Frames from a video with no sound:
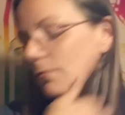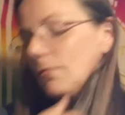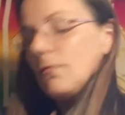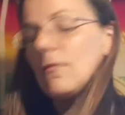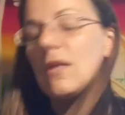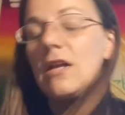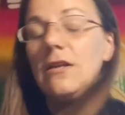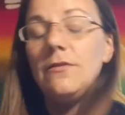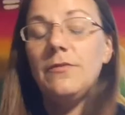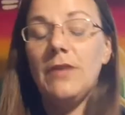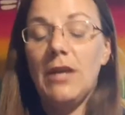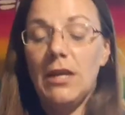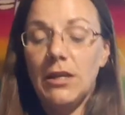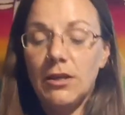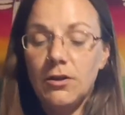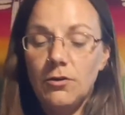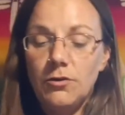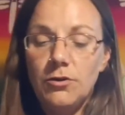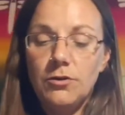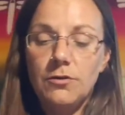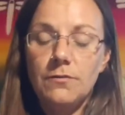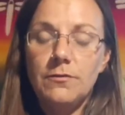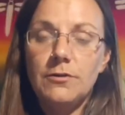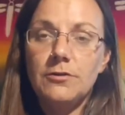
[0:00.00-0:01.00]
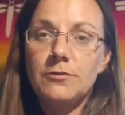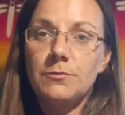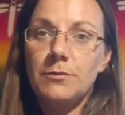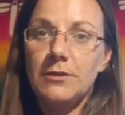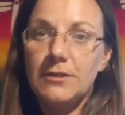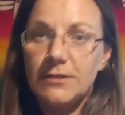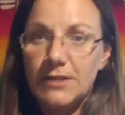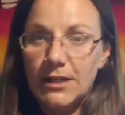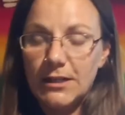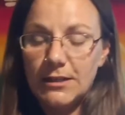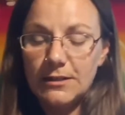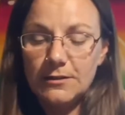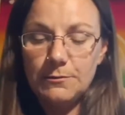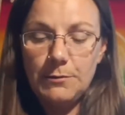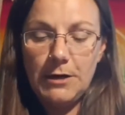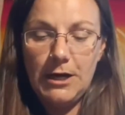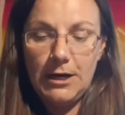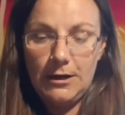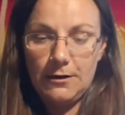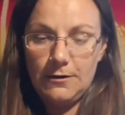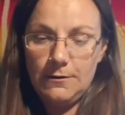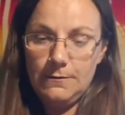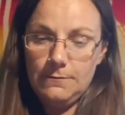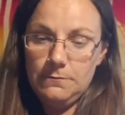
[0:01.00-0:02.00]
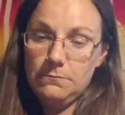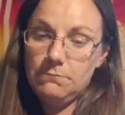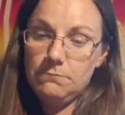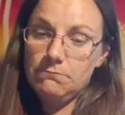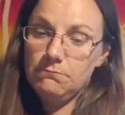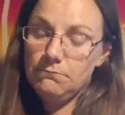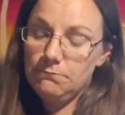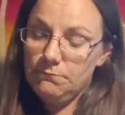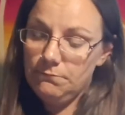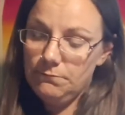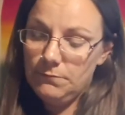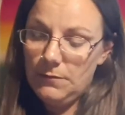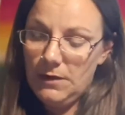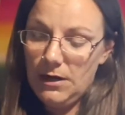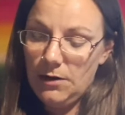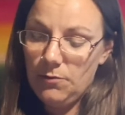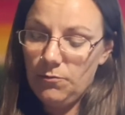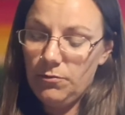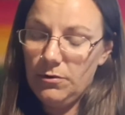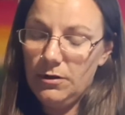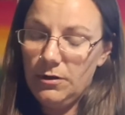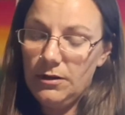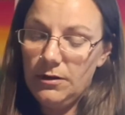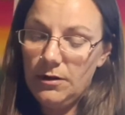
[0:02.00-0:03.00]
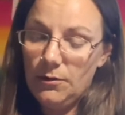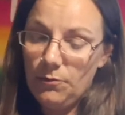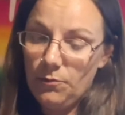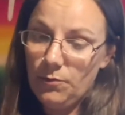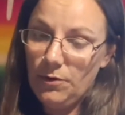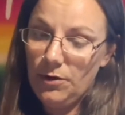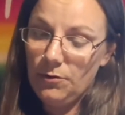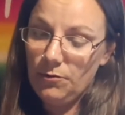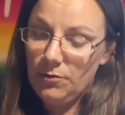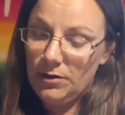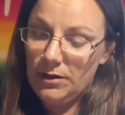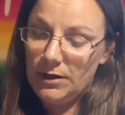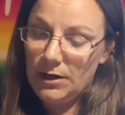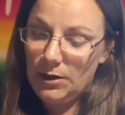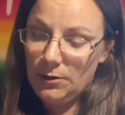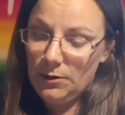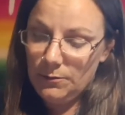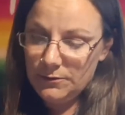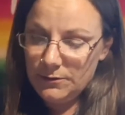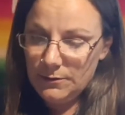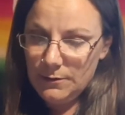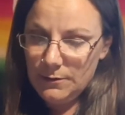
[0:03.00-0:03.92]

Thank you, universe. Please take this back. It really helps.